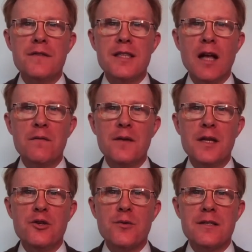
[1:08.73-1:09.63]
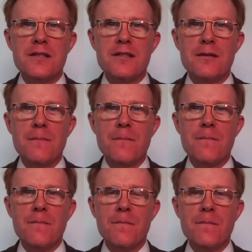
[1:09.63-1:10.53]
self-interest.
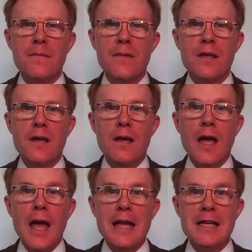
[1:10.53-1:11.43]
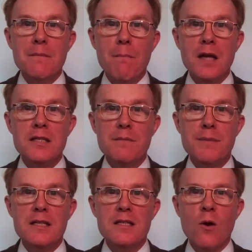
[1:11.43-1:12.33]
And it must be
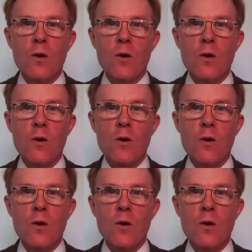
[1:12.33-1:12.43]
so,